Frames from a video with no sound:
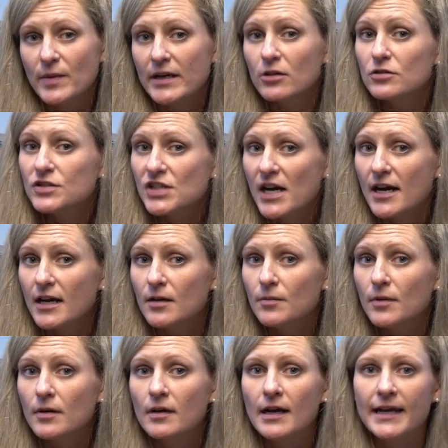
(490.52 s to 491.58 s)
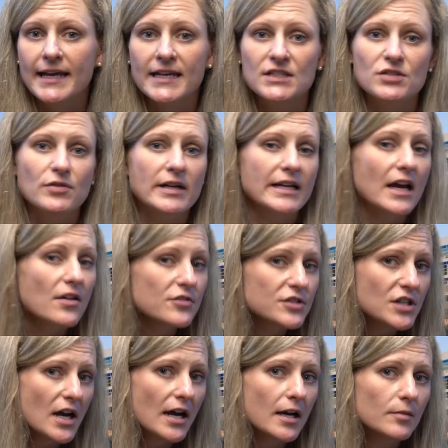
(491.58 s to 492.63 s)
old job. I can't do any other
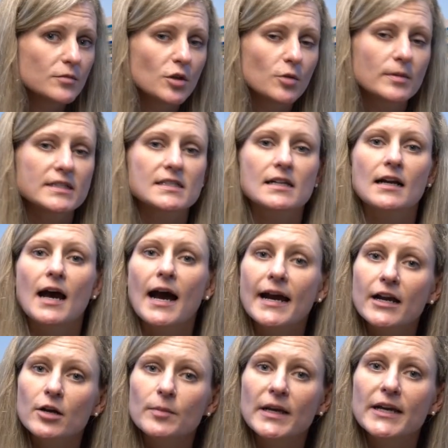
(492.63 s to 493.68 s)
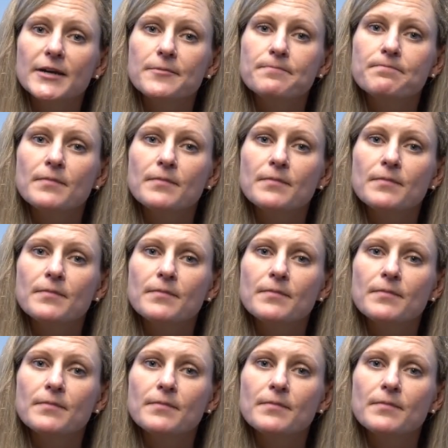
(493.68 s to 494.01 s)
job. Nobody's gonna hire me.